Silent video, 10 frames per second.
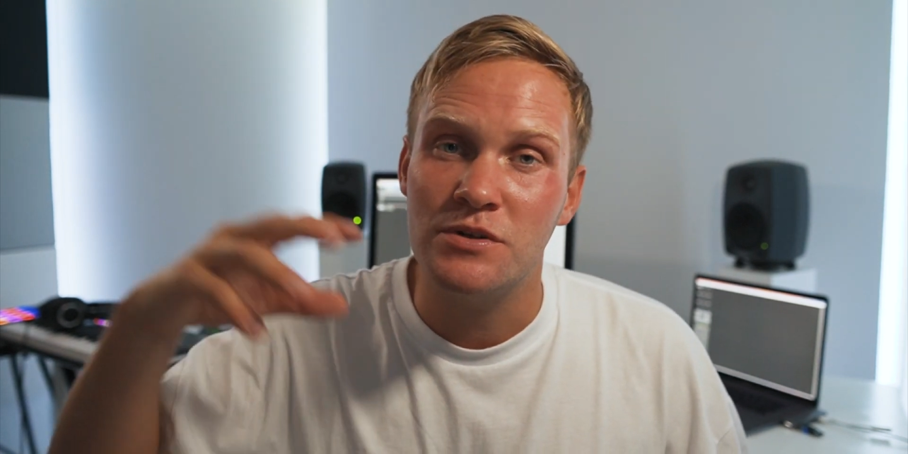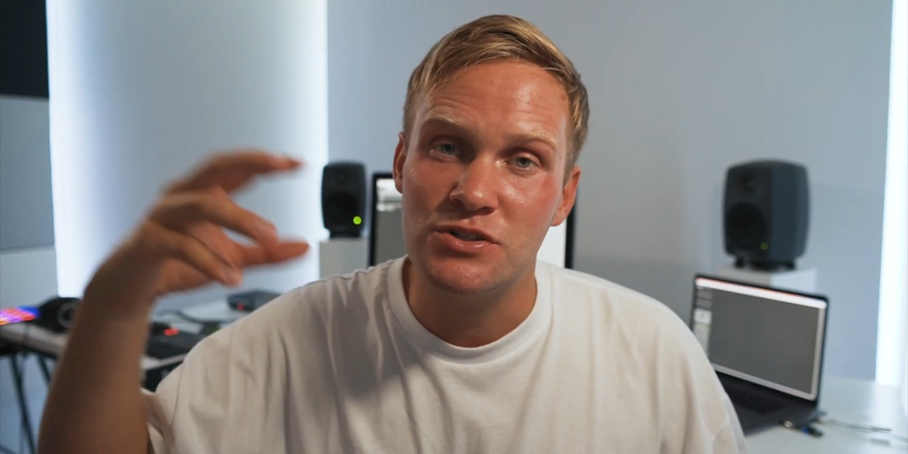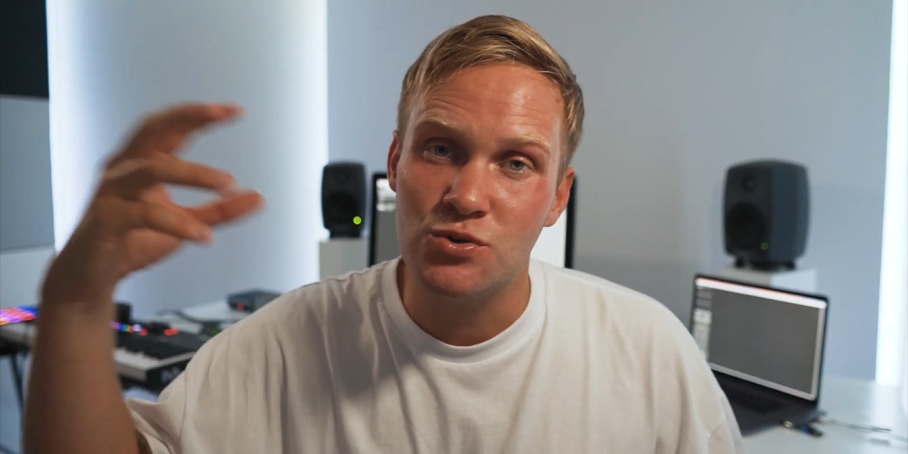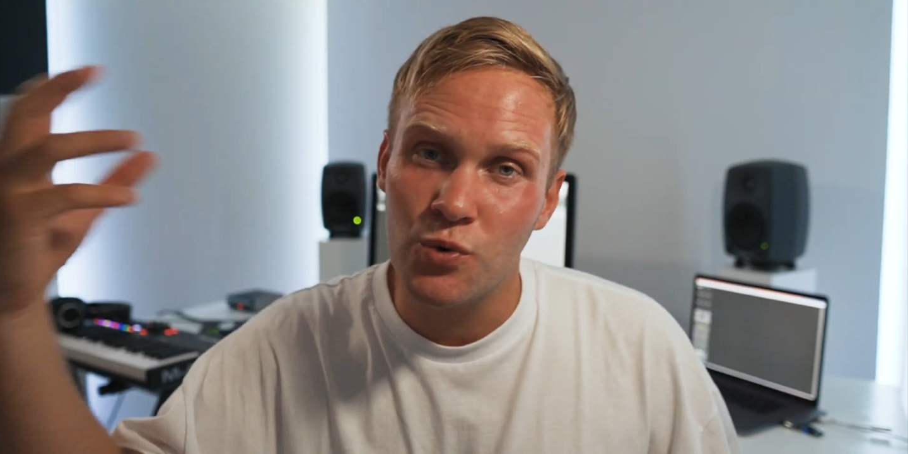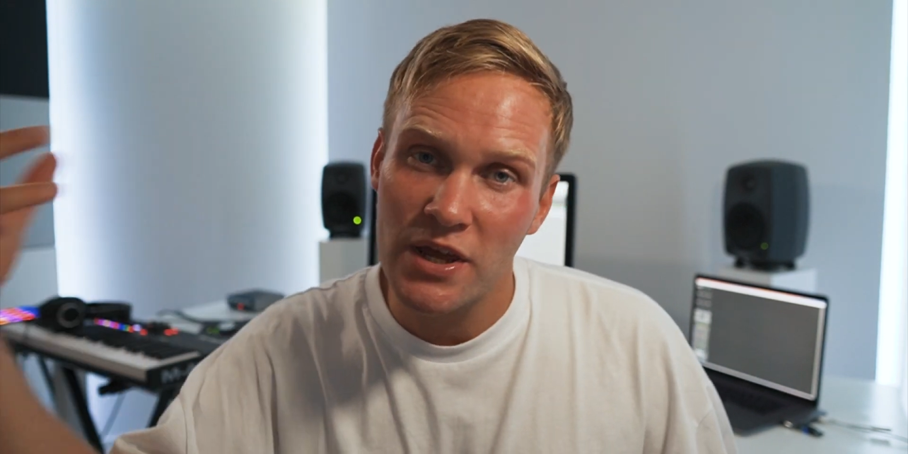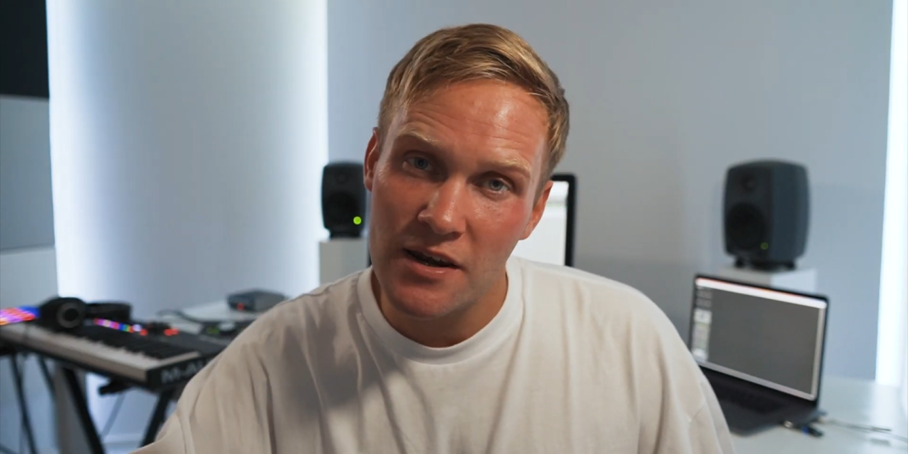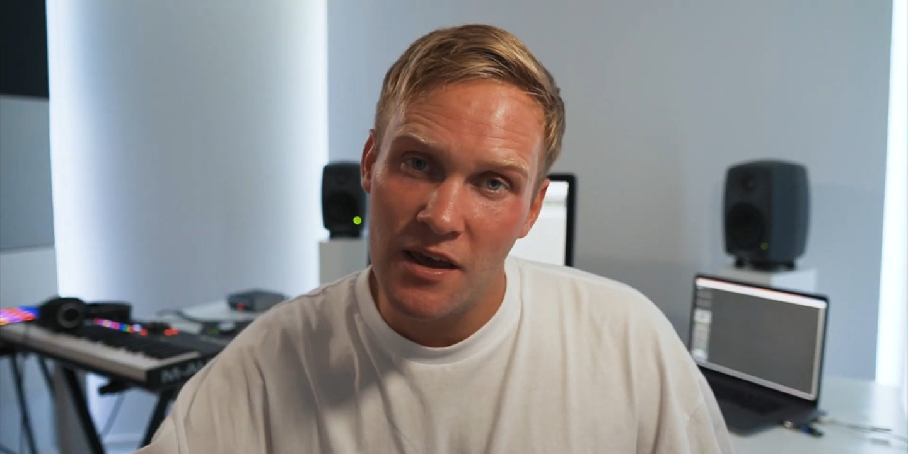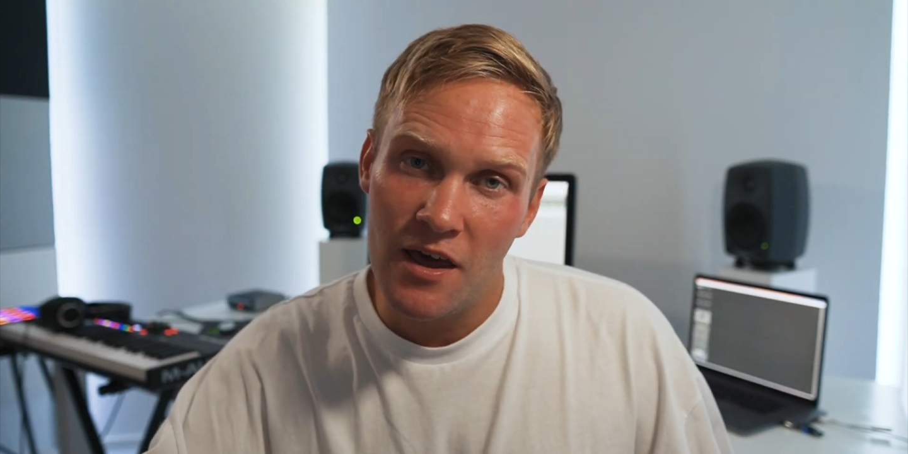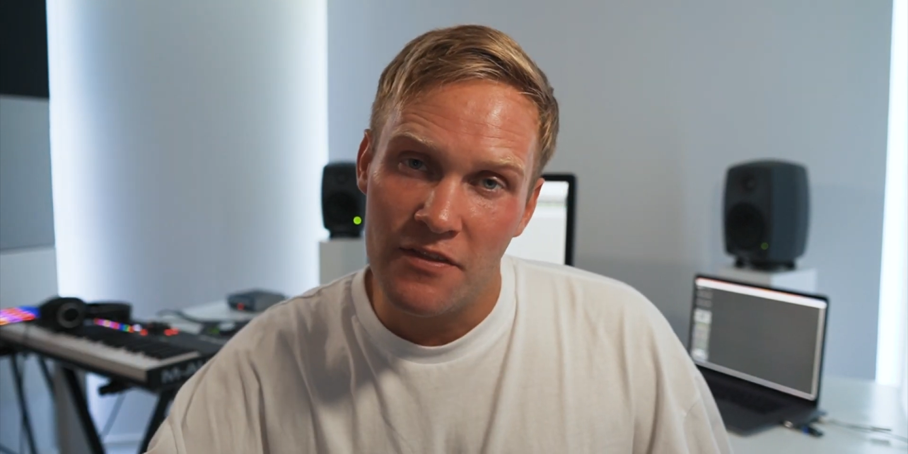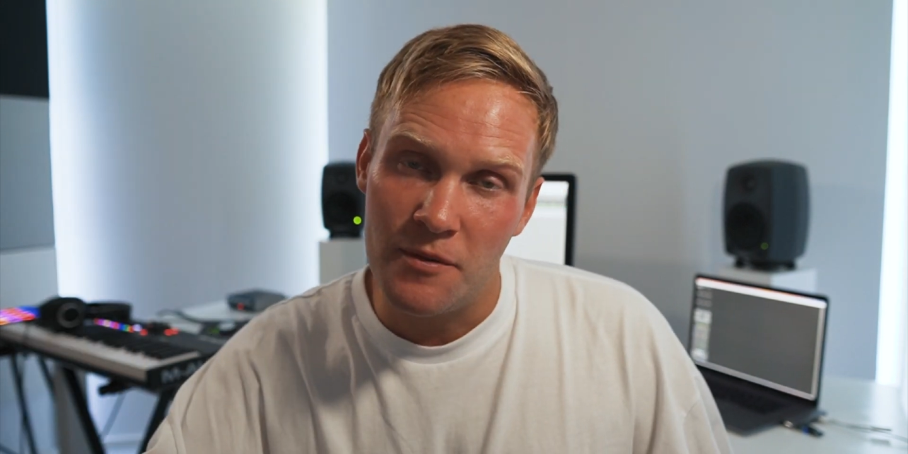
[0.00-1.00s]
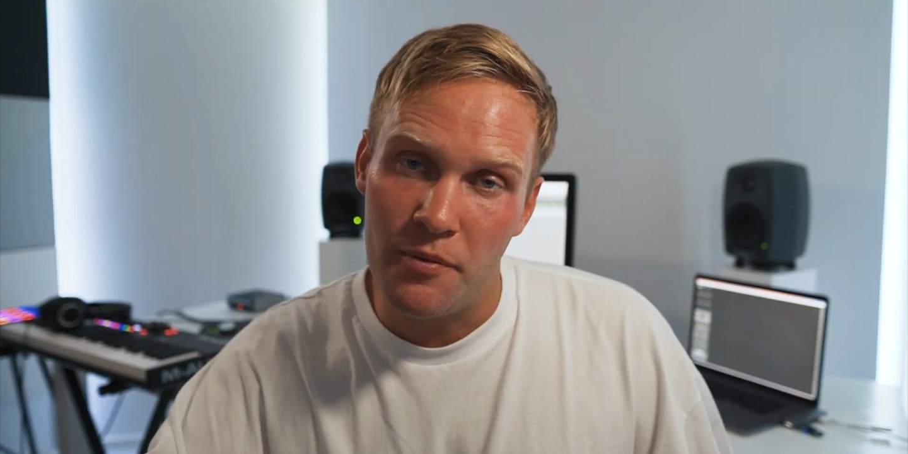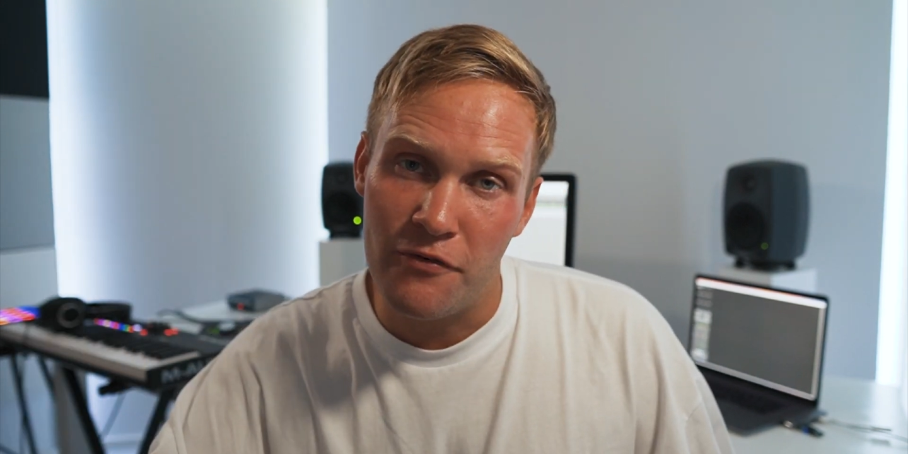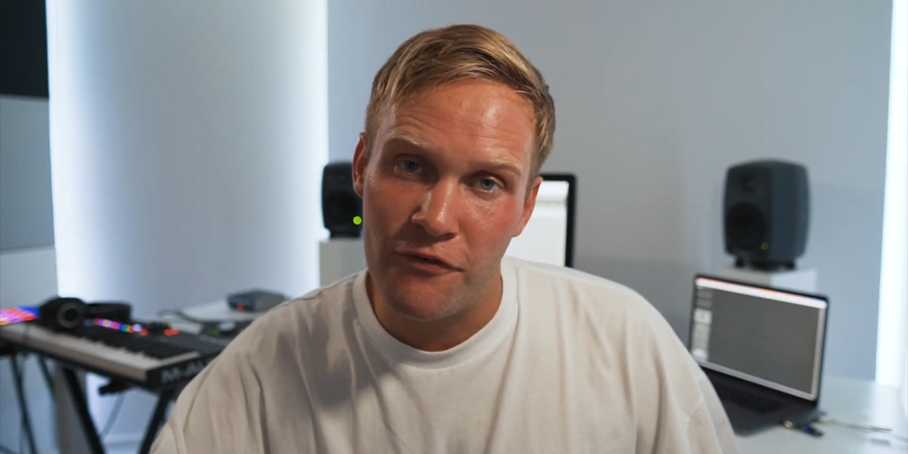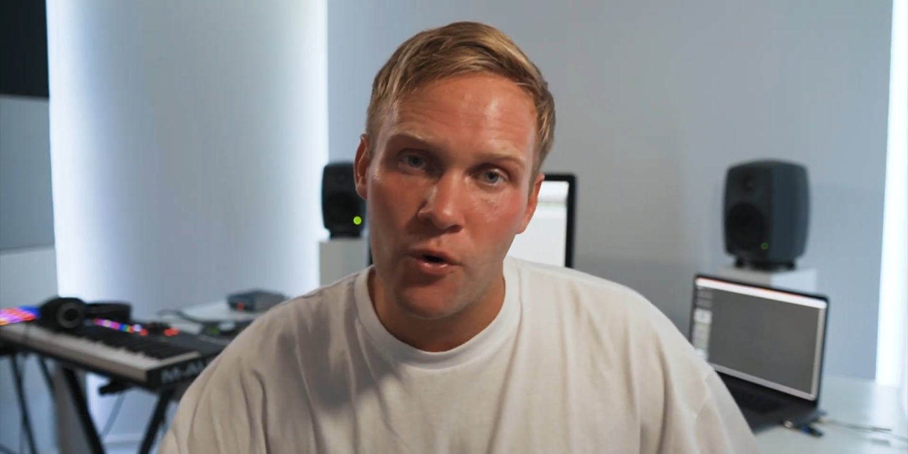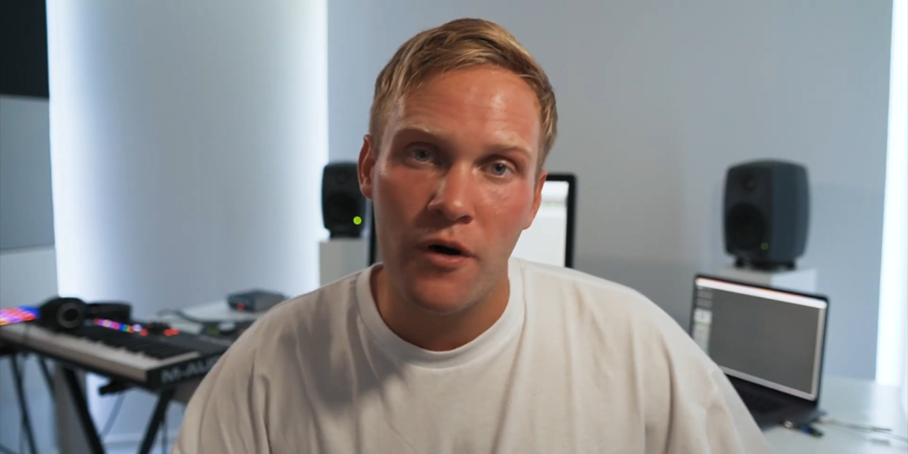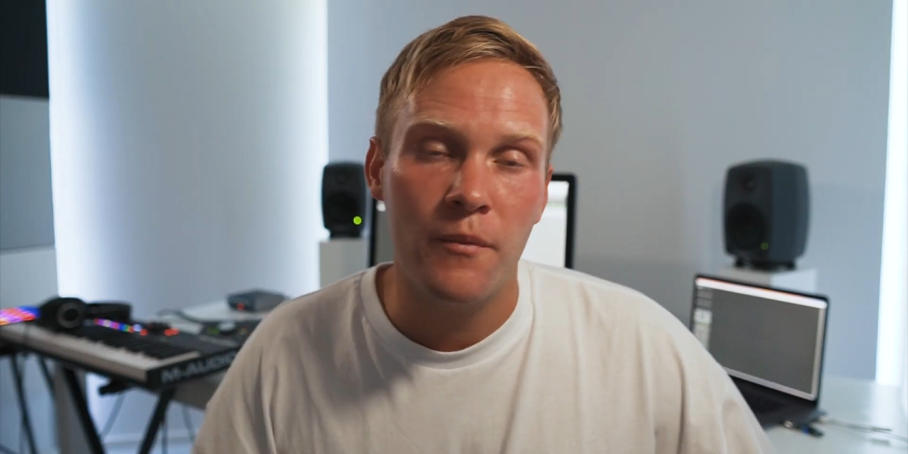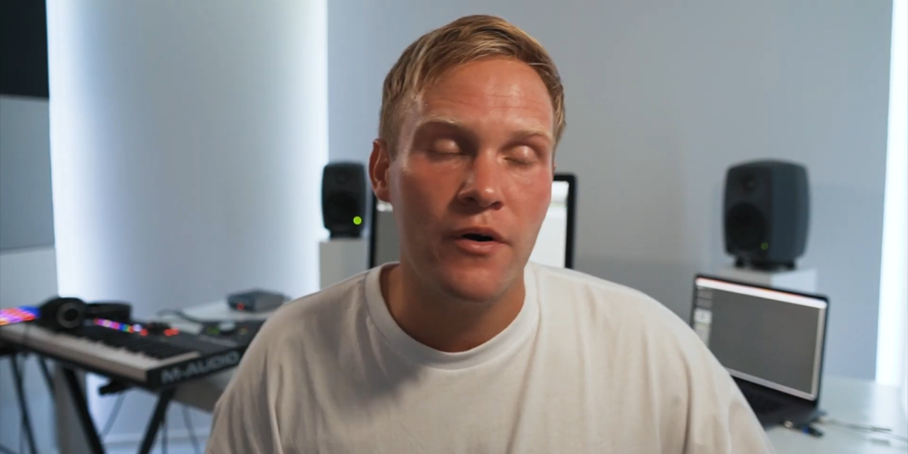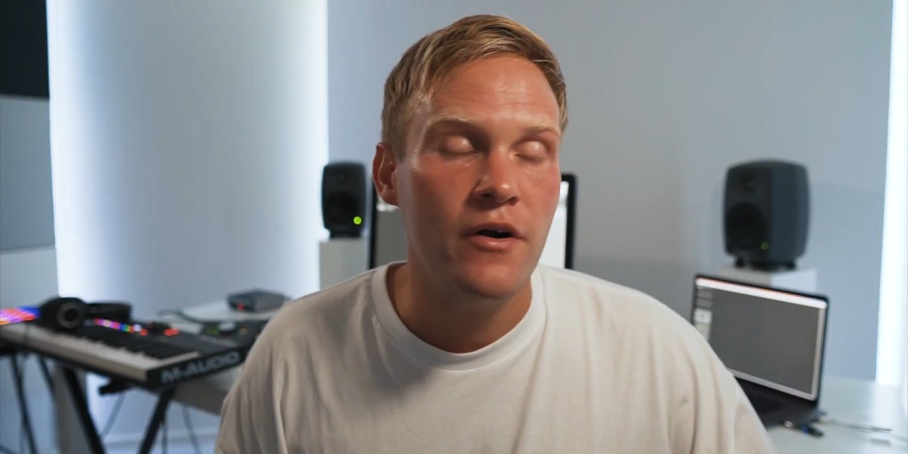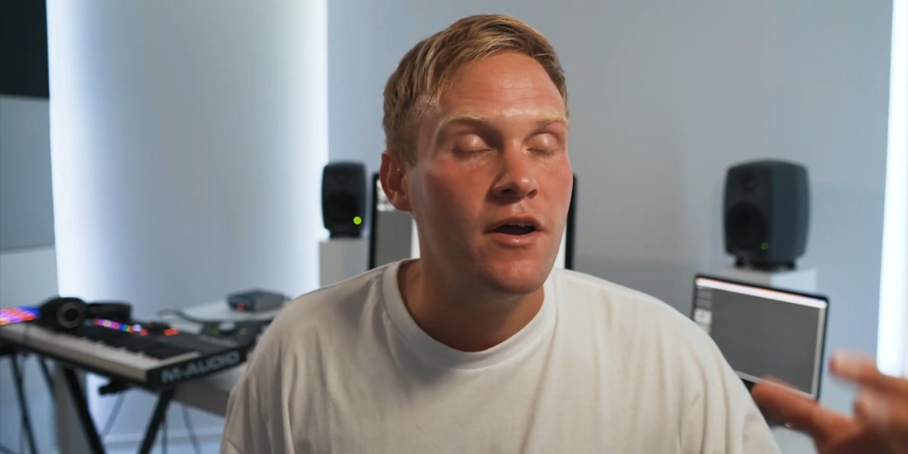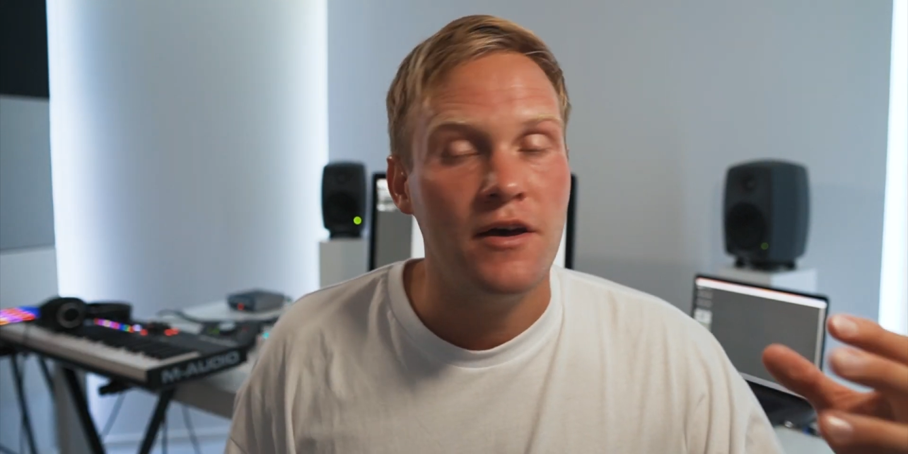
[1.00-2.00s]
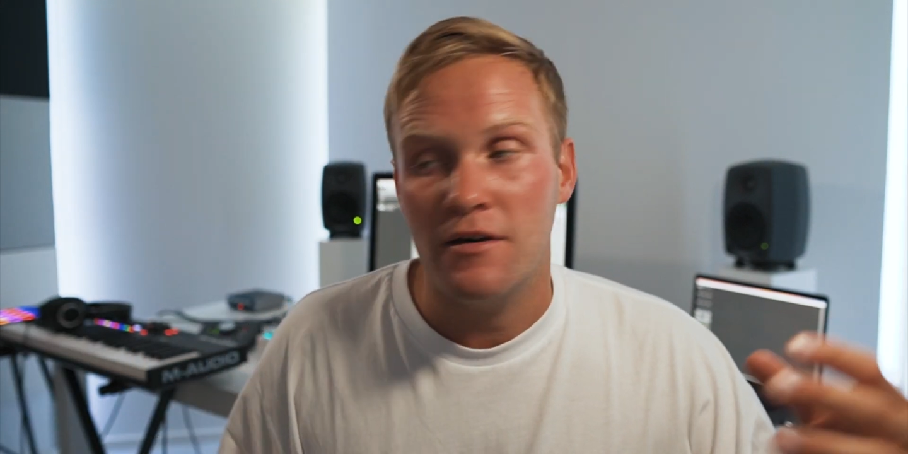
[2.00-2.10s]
between the performer,